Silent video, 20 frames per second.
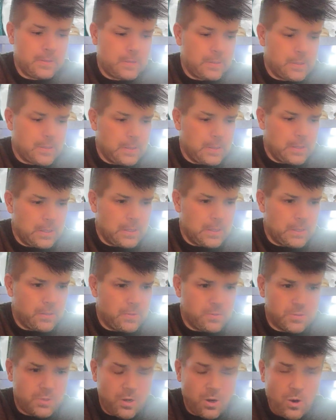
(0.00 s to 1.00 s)
And
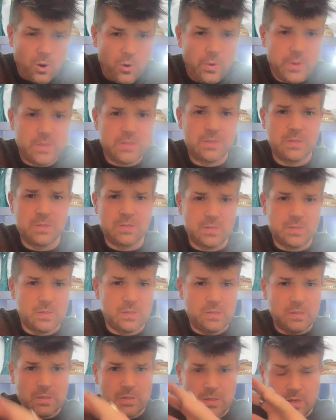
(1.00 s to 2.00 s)
there's always
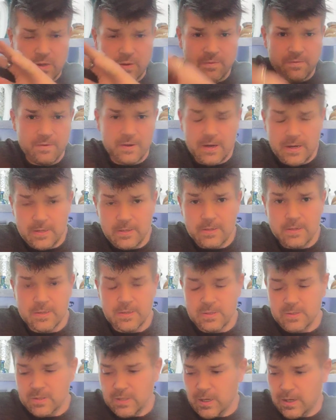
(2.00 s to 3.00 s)
gonna find this
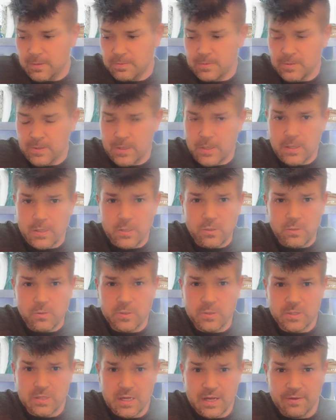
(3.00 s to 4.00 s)
stuff. You
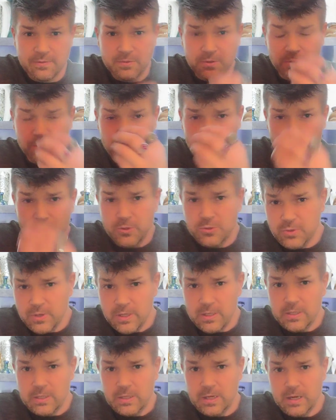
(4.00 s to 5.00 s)
just have to learn the trick.
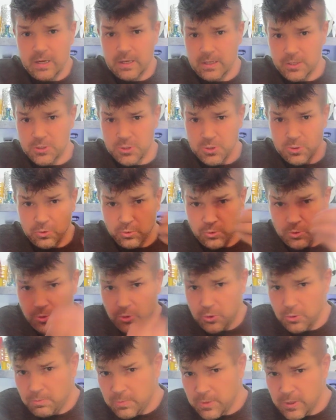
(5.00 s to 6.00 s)
You gotta get your
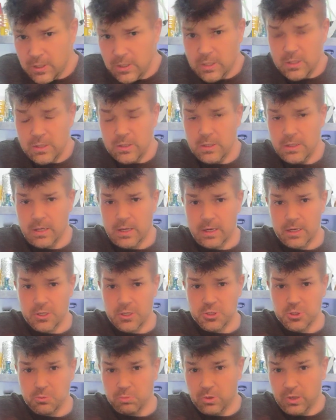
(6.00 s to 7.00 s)
loupe. You gotta get
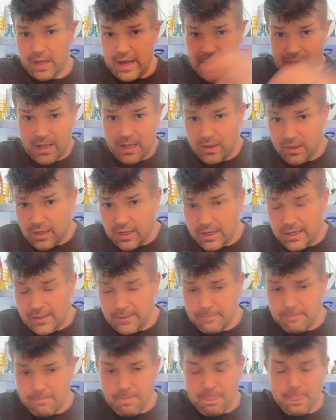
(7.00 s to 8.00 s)
your black light,
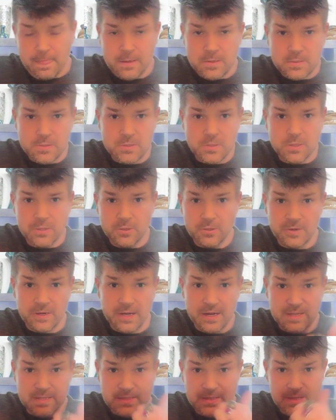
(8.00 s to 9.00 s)
so you learn how
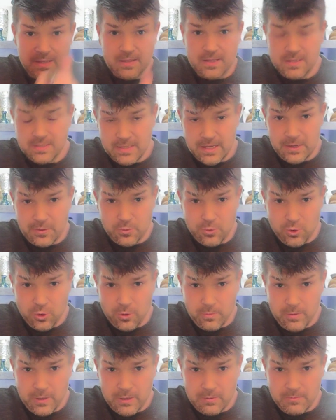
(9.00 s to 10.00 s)
to see things like
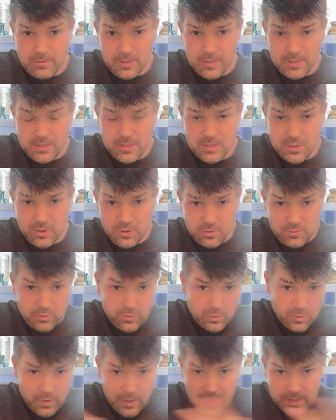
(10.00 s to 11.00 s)
chromium in the stone
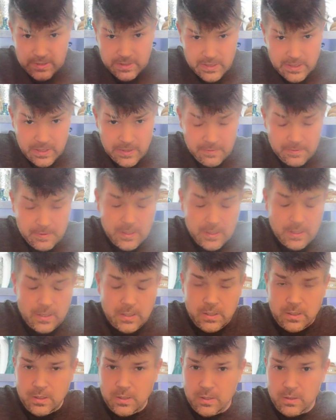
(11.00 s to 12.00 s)
fluorescing.
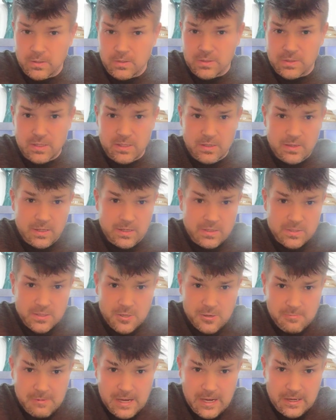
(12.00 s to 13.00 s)
You see things under
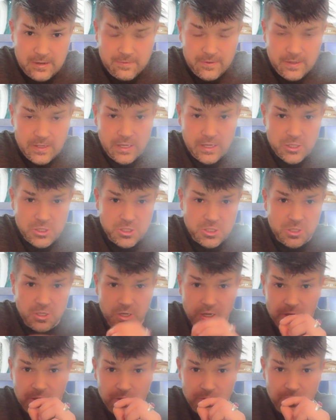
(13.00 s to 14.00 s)
magnification. You got
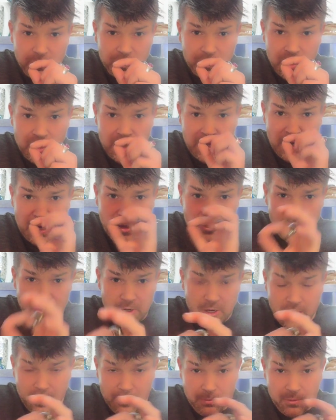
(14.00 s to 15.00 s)
to learn how the
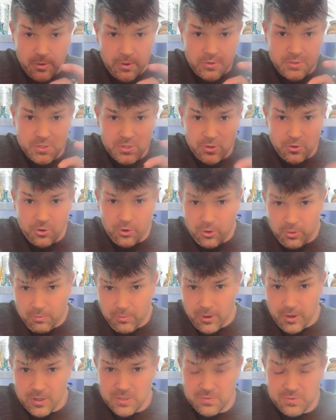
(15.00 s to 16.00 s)
numbers and the
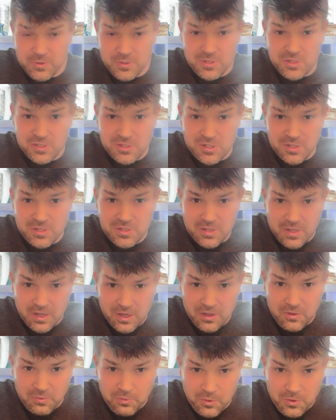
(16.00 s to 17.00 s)
hallmarks versus just like
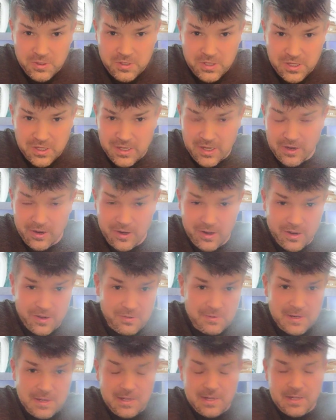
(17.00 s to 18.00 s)
the 14 karat.
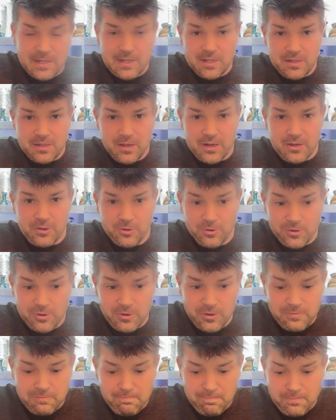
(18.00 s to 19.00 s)
You got to learn
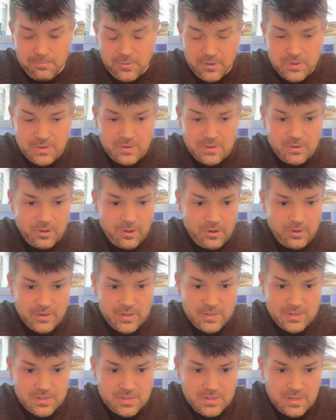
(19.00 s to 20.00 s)
what all
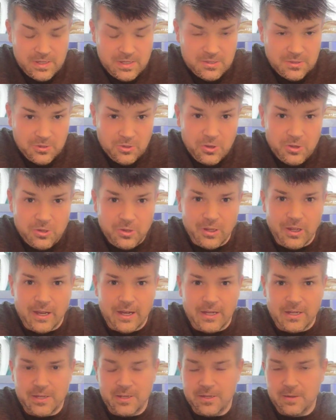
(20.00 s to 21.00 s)
these things look
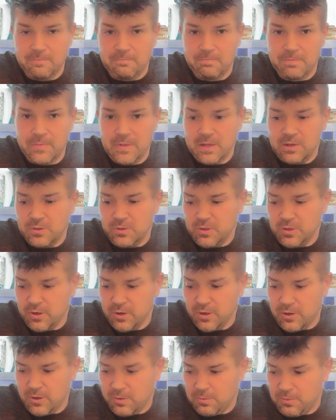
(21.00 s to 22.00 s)
like and do your
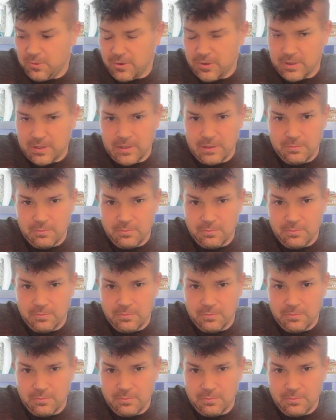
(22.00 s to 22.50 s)
homework. And